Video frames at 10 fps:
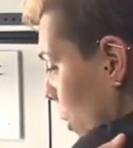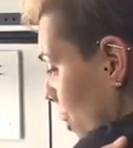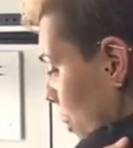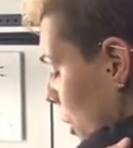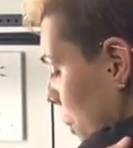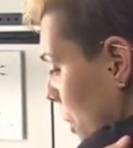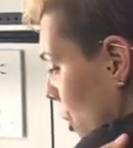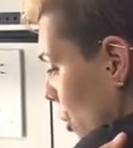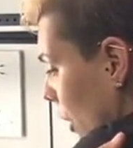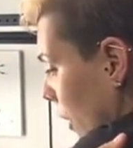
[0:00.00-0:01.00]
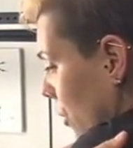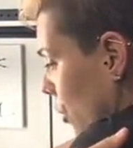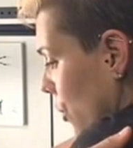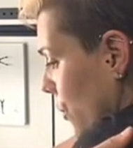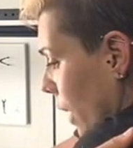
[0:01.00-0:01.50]
From this position, I can
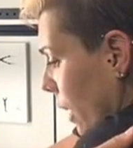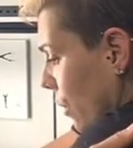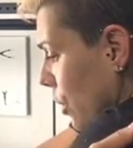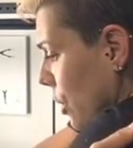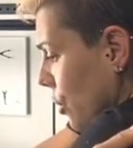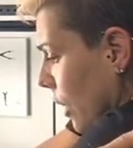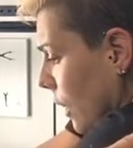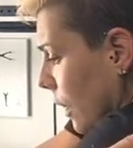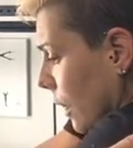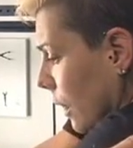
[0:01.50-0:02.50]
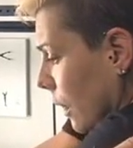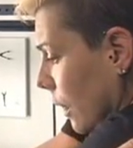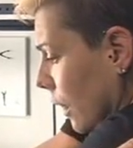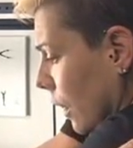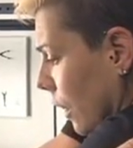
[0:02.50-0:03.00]
just ever so gently
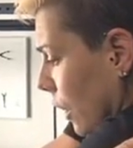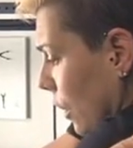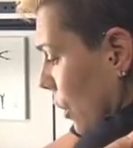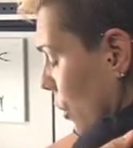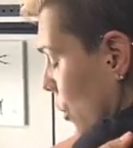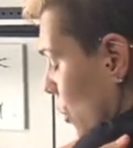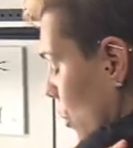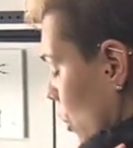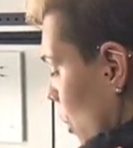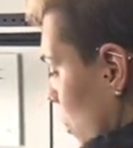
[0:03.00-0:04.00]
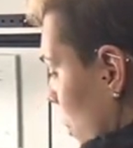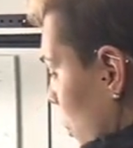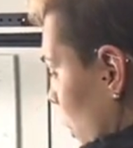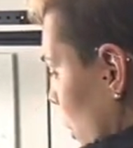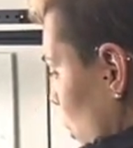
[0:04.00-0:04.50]
turn my
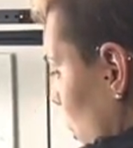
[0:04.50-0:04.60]
body so